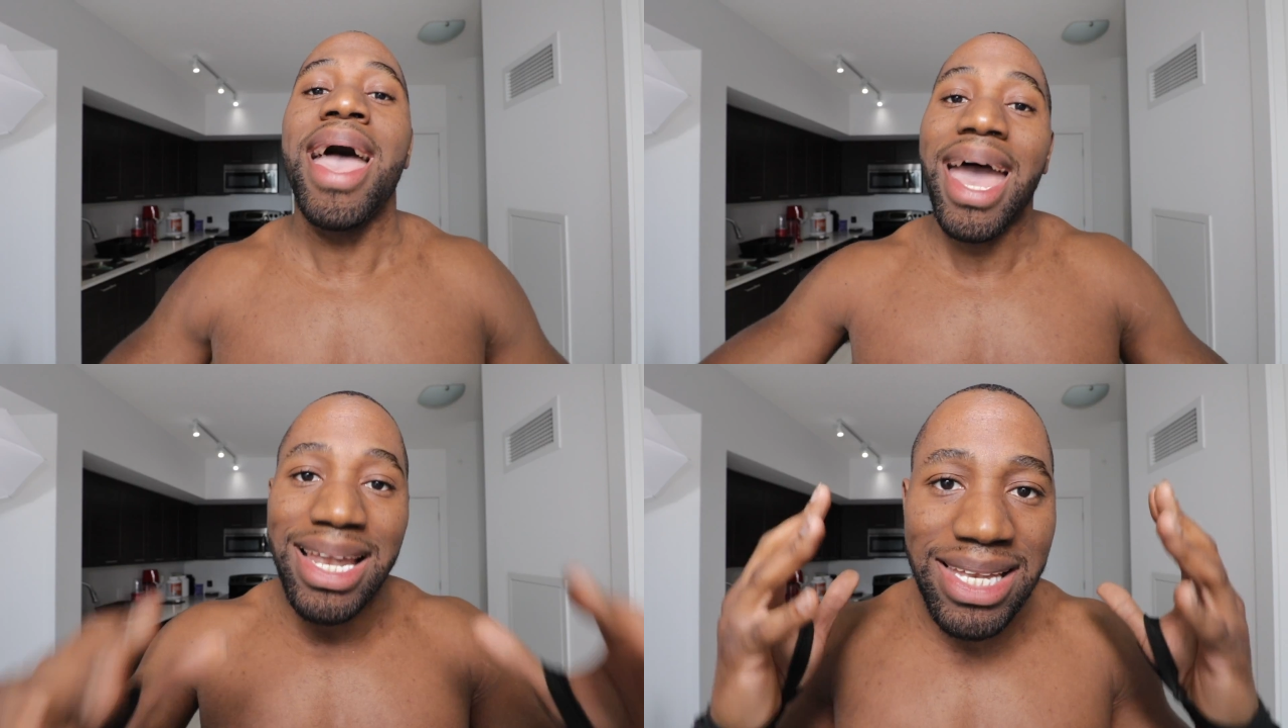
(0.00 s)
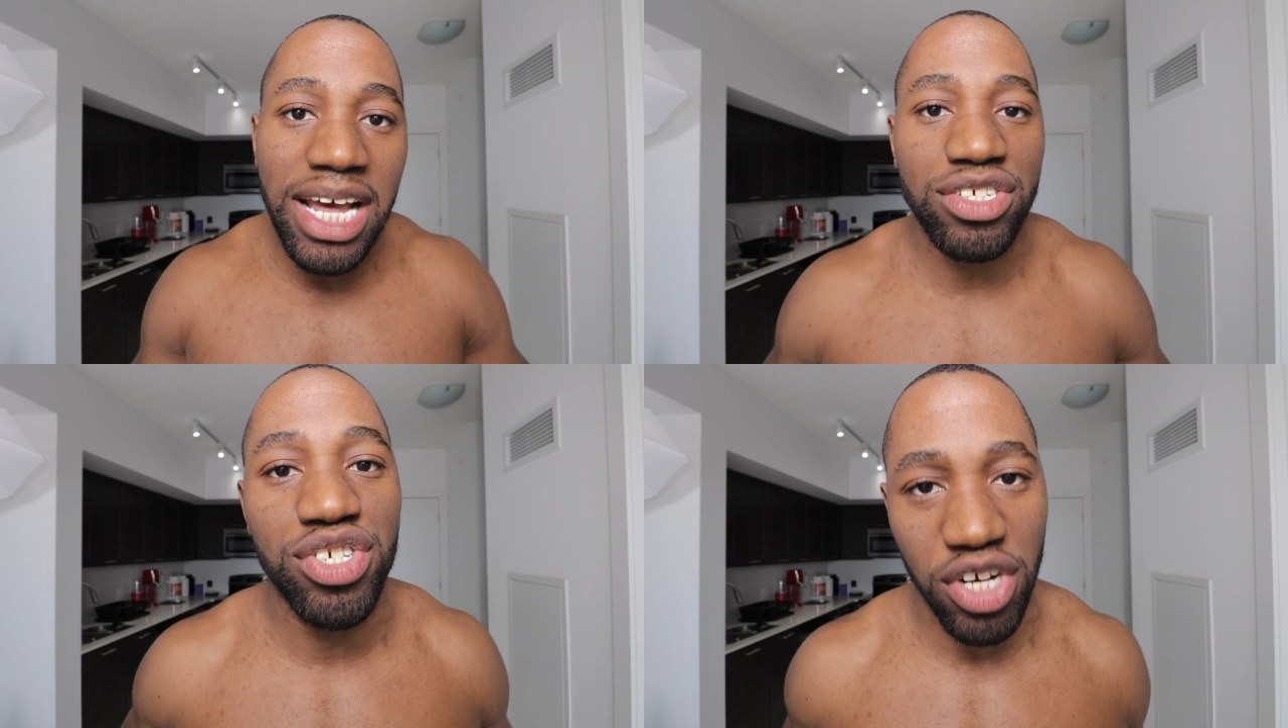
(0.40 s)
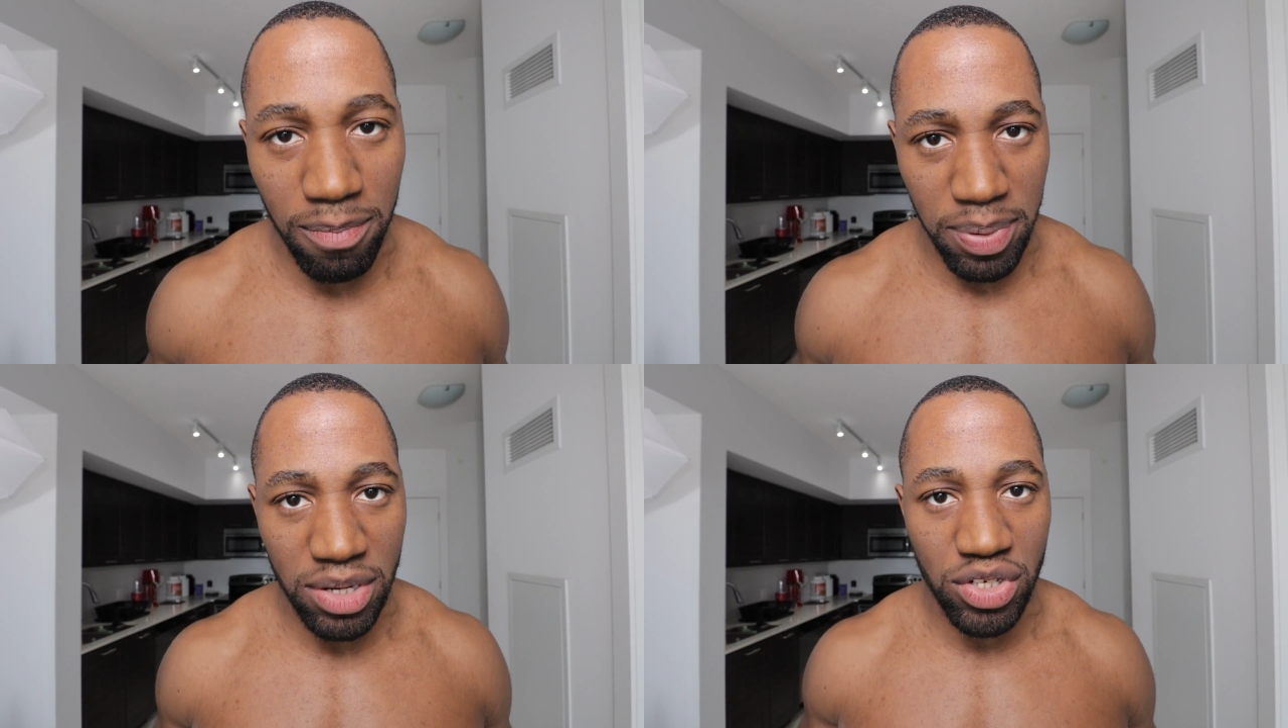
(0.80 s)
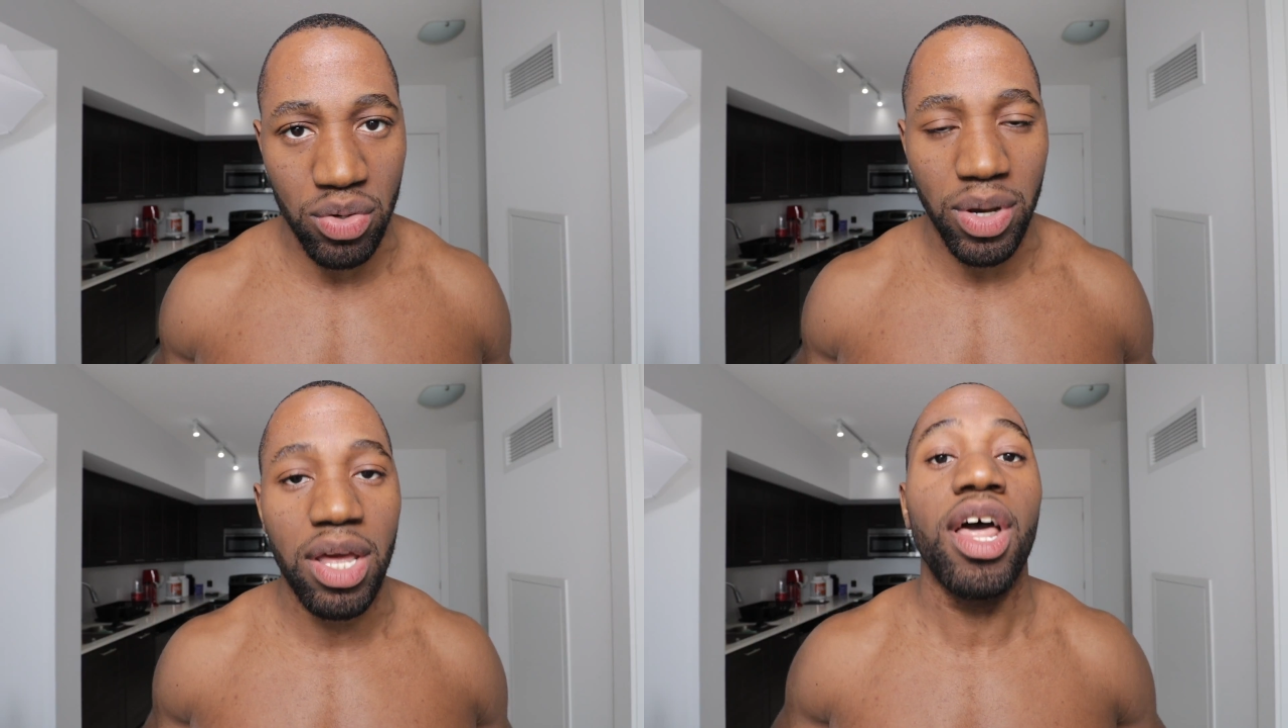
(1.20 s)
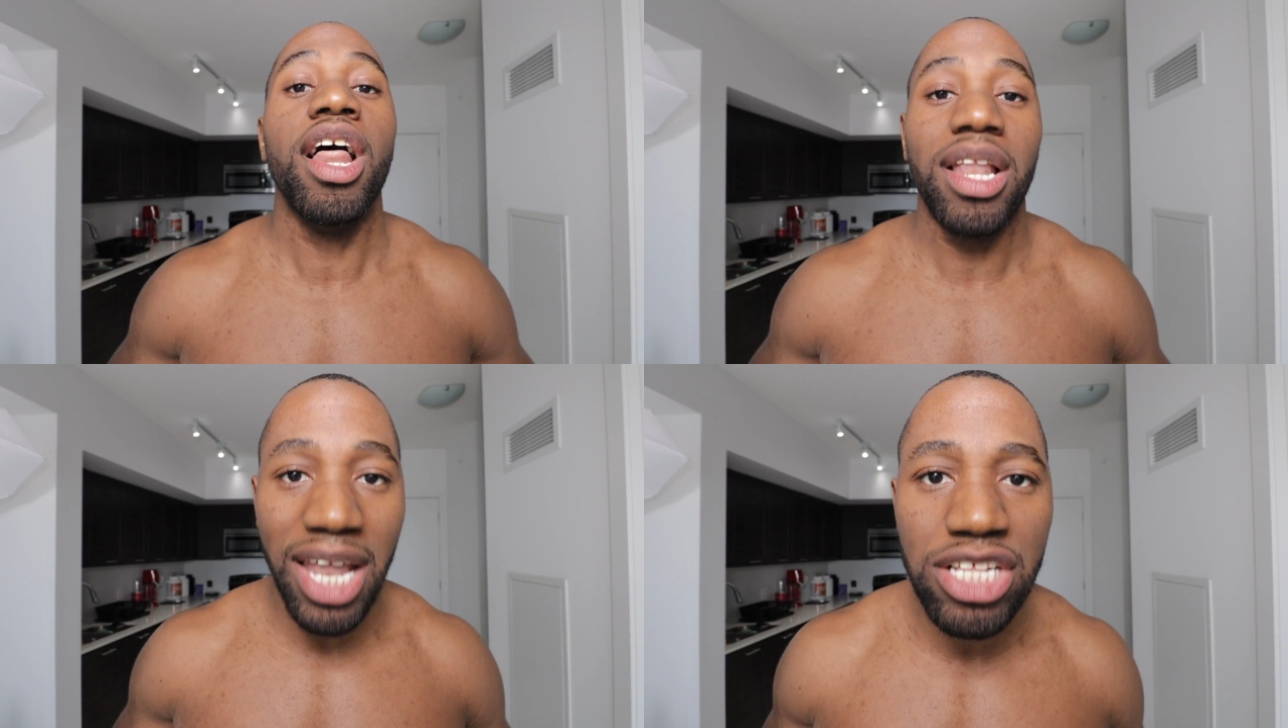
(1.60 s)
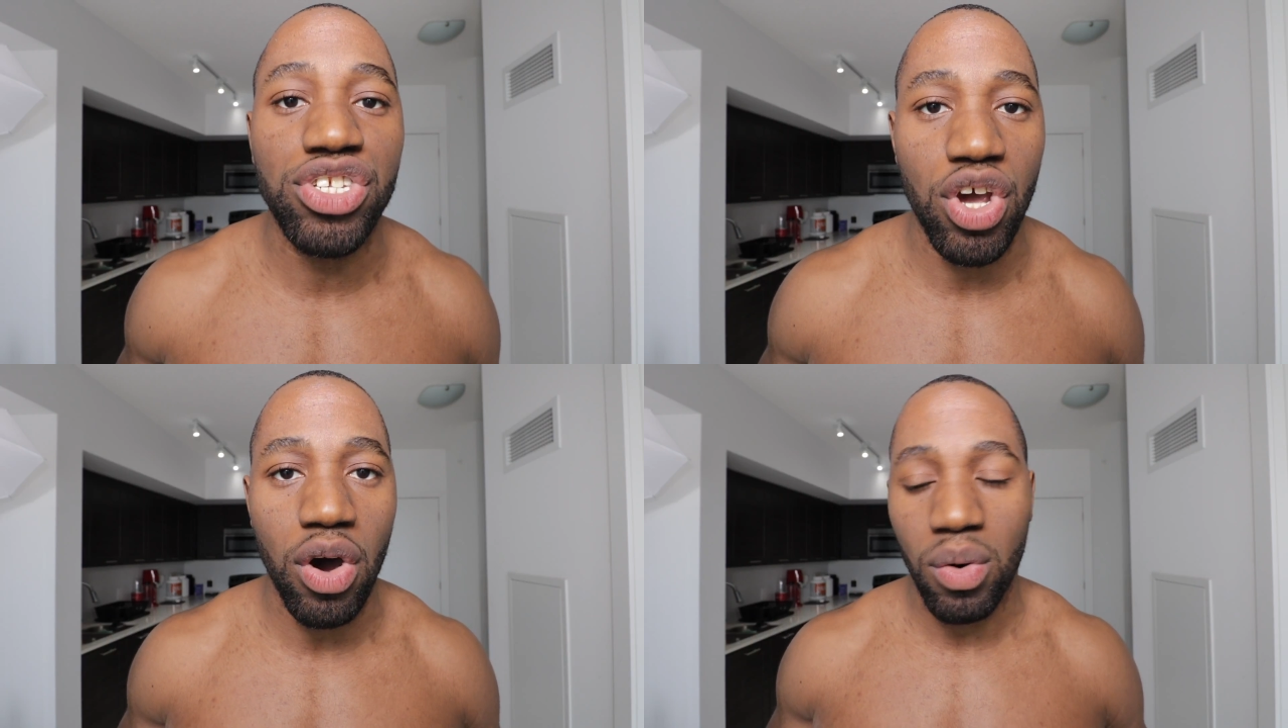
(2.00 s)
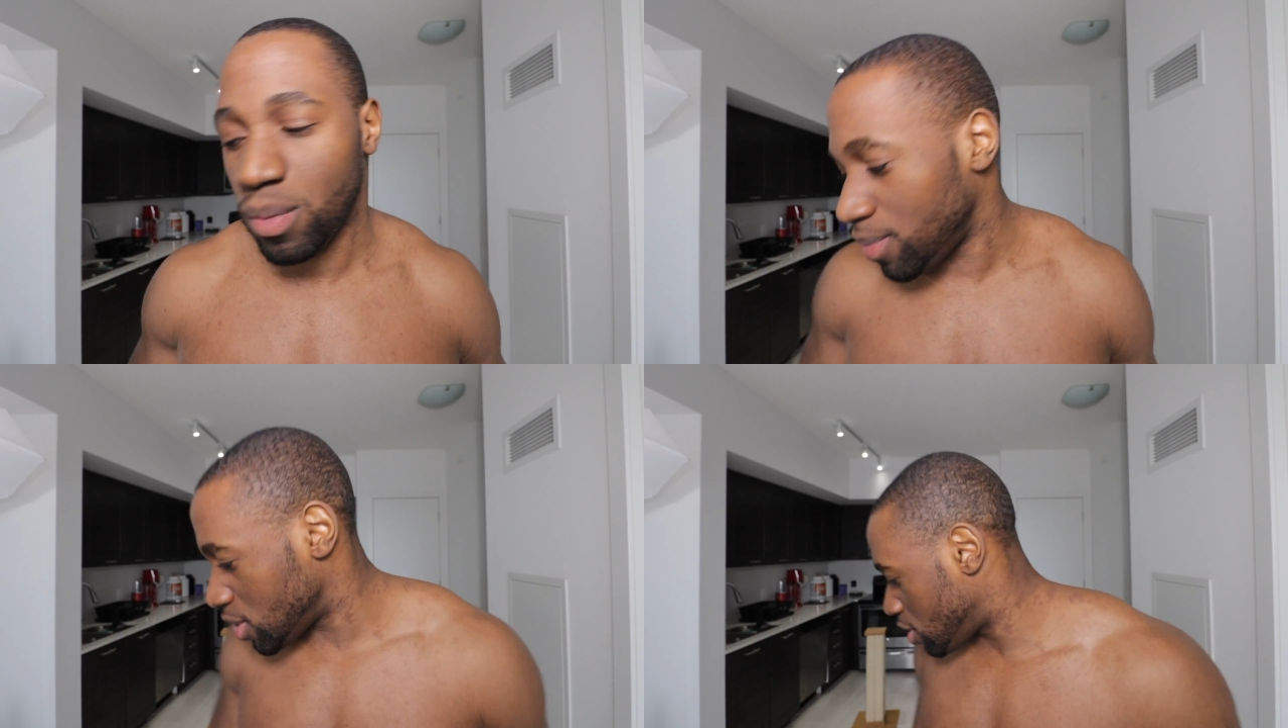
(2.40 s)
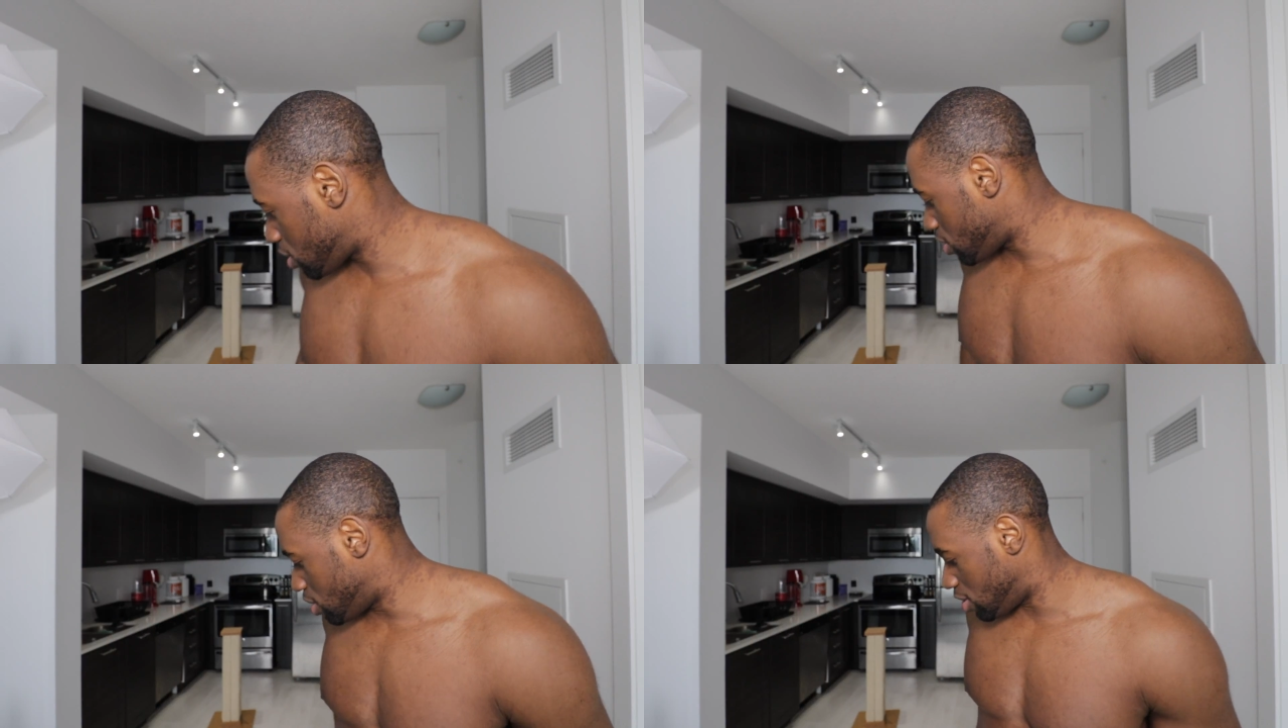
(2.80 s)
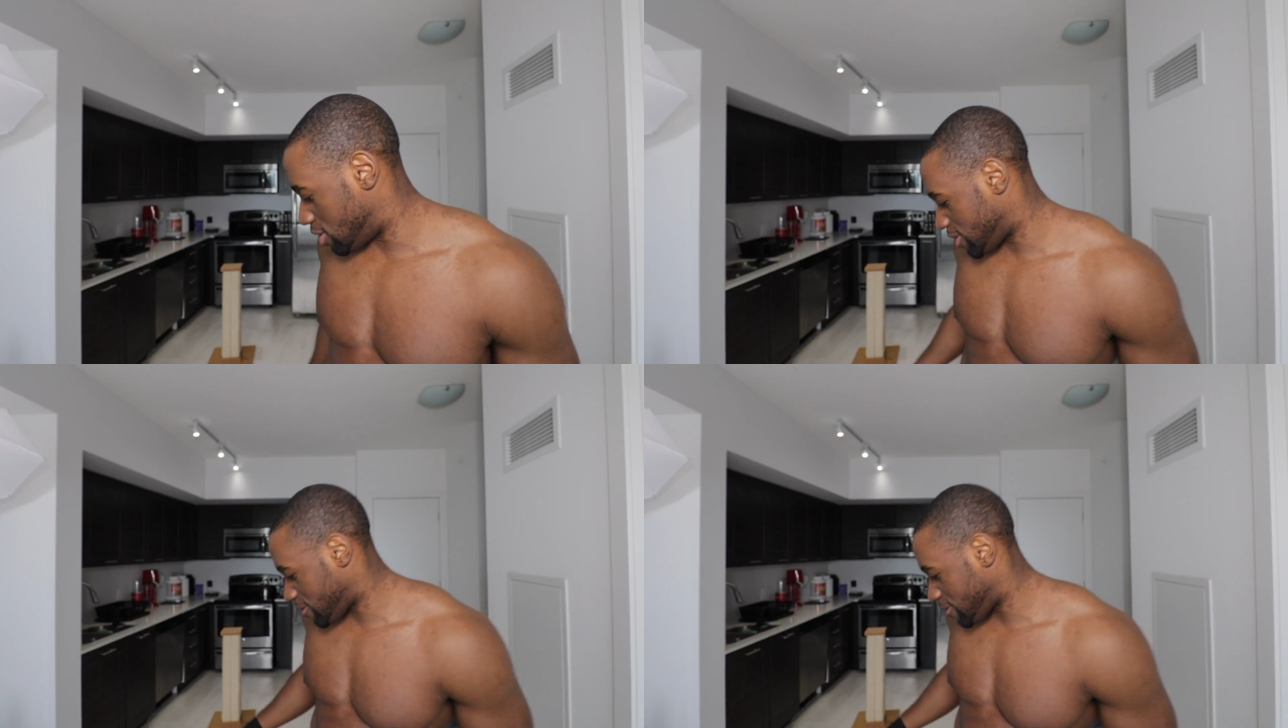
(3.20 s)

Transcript: and let's jump into it. Let's go. Huh. Hmm.